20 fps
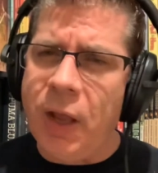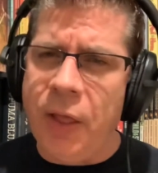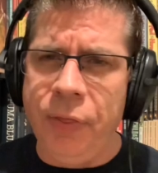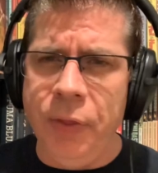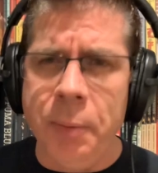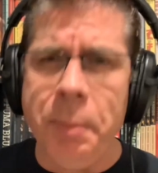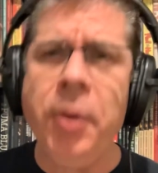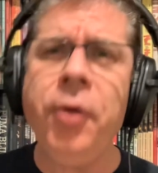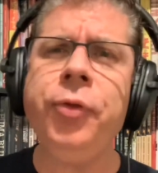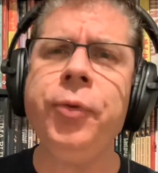
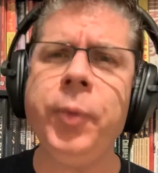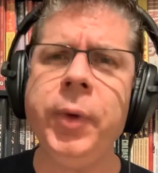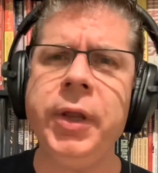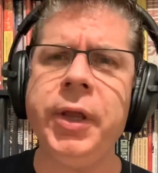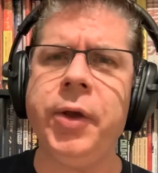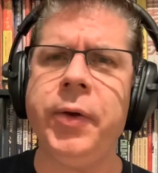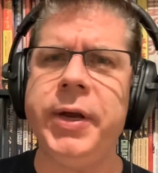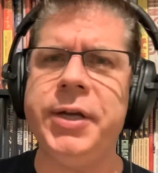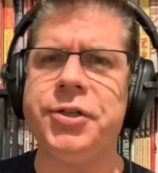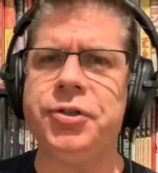They're both
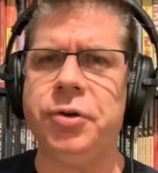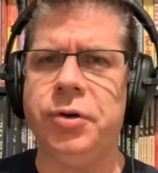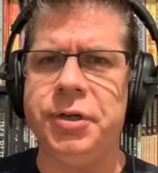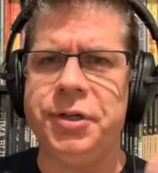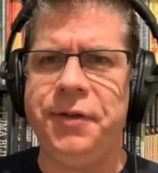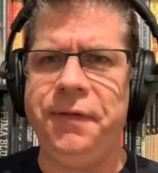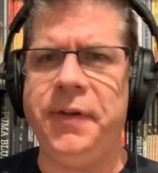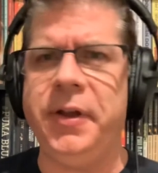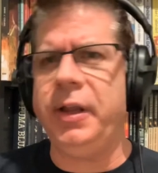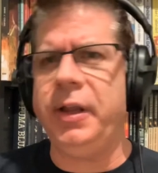really great
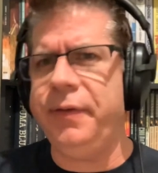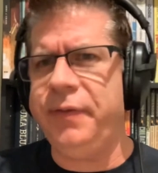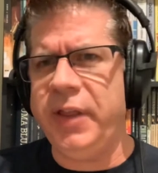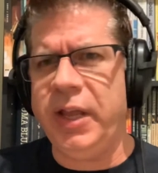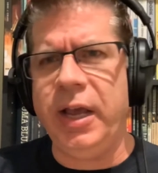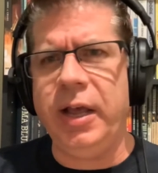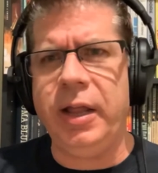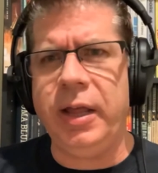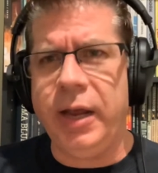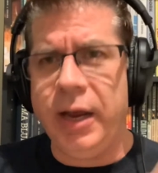stores. If you in
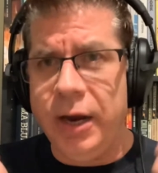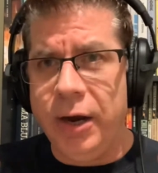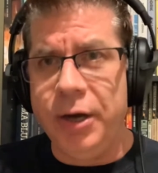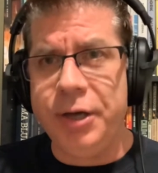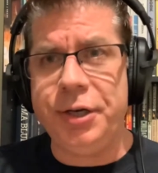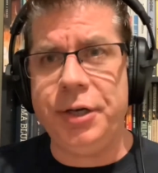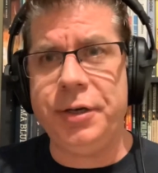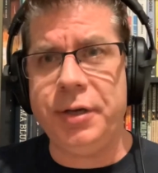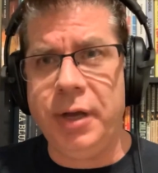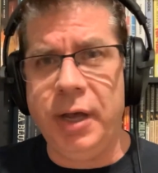the LA area,